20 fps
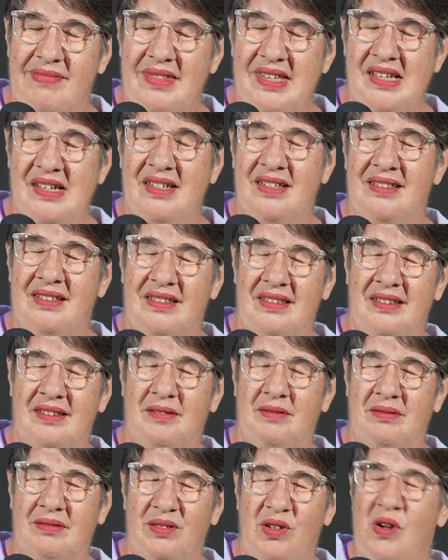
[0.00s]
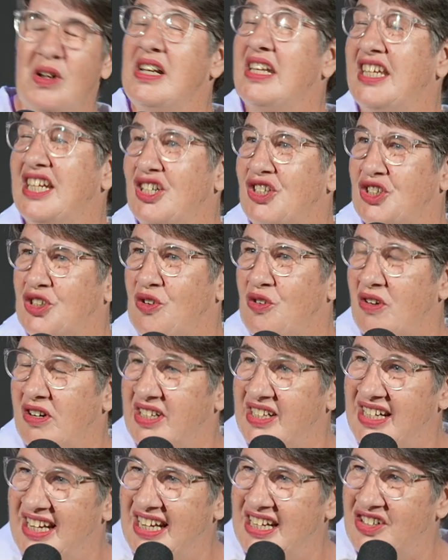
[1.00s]
the early years
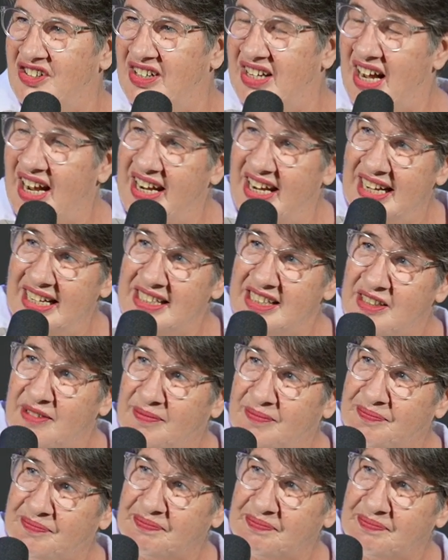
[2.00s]
coordinator at IES,